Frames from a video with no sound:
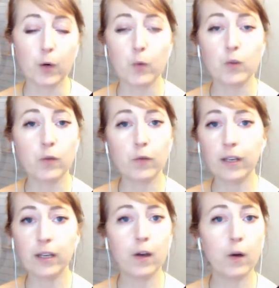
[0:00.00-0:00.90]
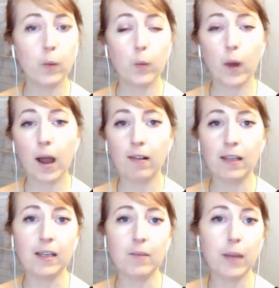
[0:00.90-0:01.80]
Sophia,
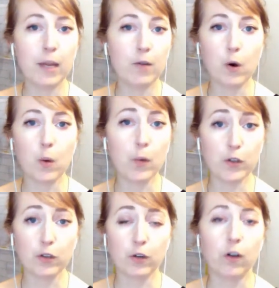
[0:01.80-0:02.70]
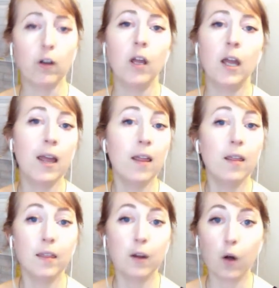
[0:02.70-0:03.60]
Raleigh, Pedro, Mercer,
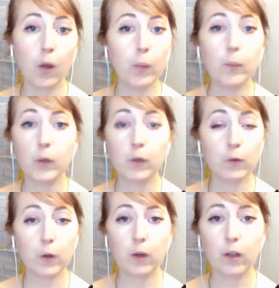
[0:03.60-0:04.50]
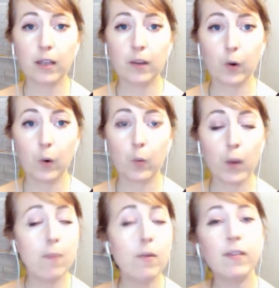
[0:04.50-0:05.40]
they're all beautiful in their own
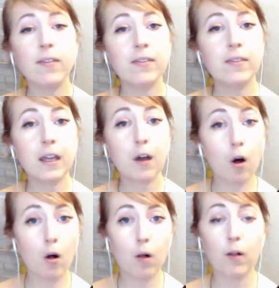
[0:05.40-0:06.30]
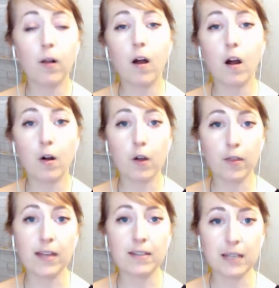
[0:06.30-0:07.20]
way, but they all are on
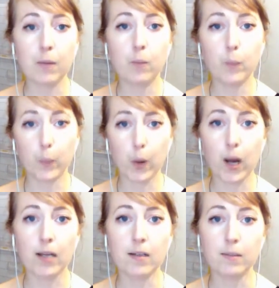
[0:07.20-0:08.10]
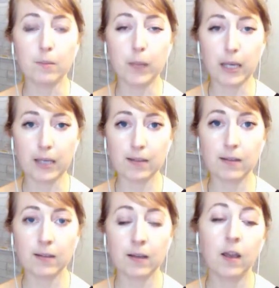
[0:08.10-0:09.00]
that same Brine
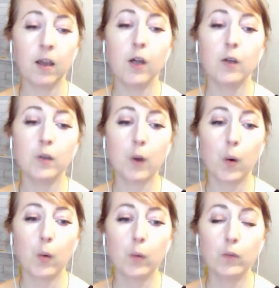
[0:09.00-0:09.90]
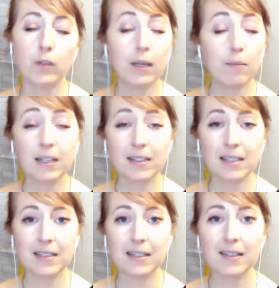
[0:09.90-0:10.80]
base. So to keep things
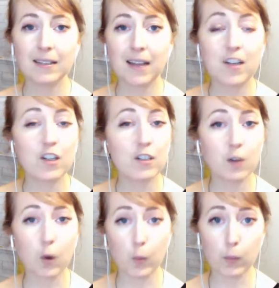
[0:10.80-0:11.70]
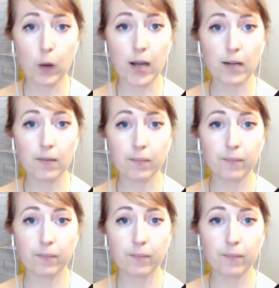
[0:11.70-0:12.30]
easy, I just start with Brine.